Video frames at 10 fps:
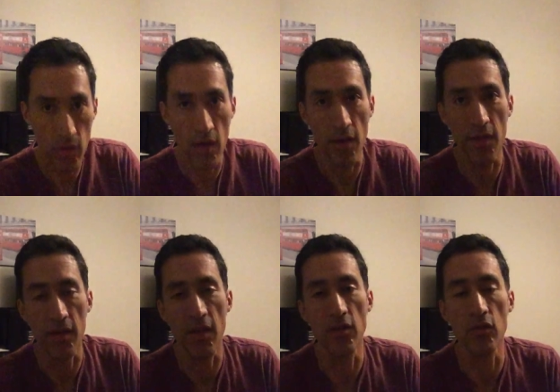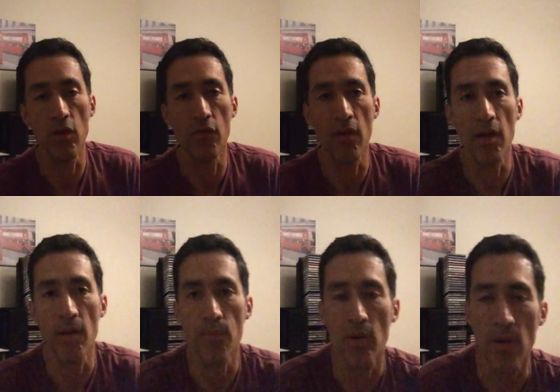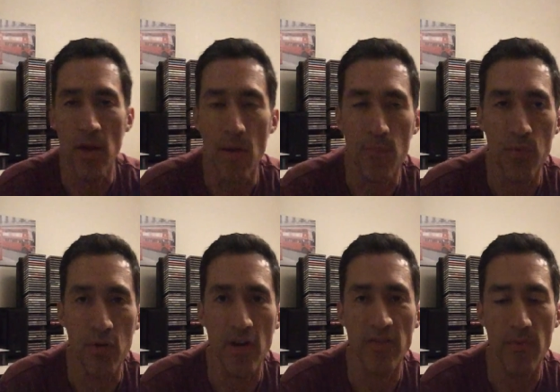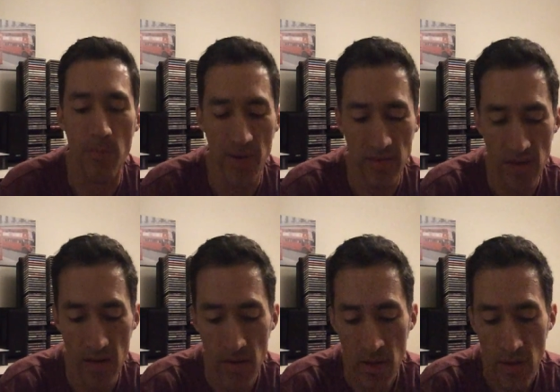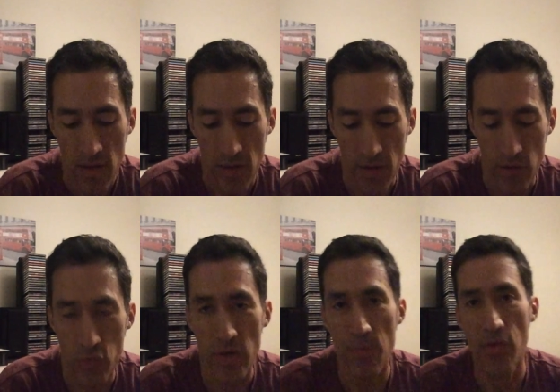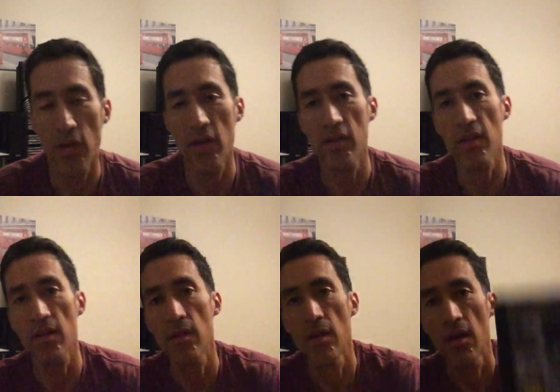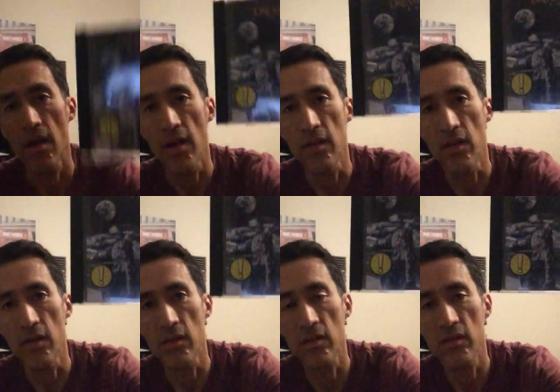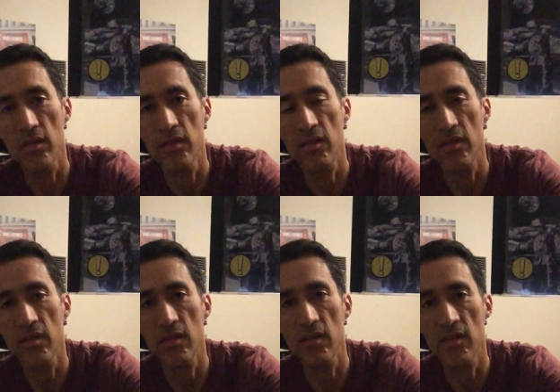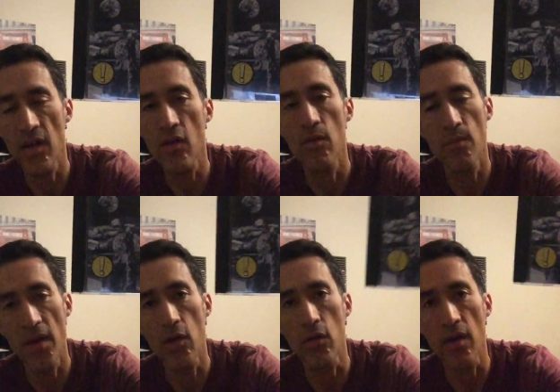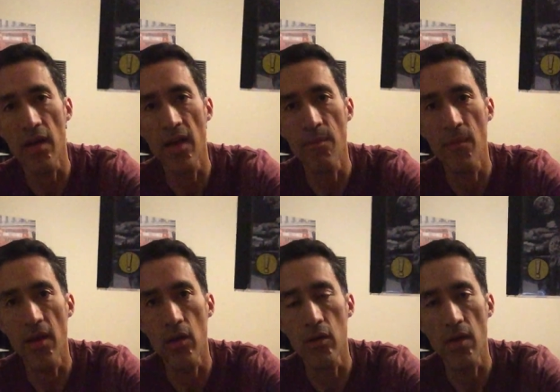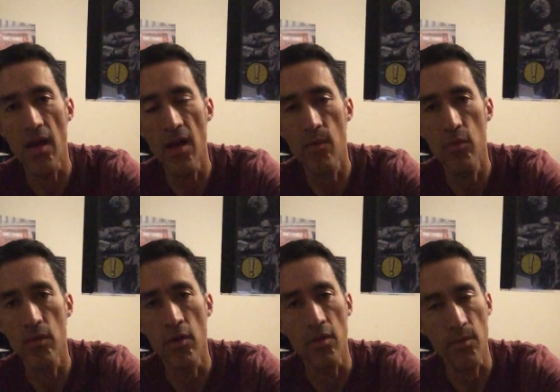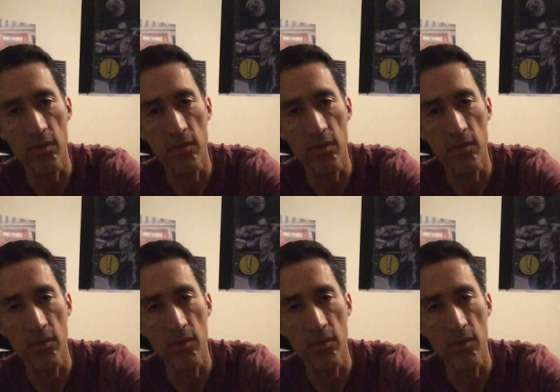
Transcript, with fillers: uh, the kings of uh, uh, progressive metal, uh, Dream Theater, and their second major major album on,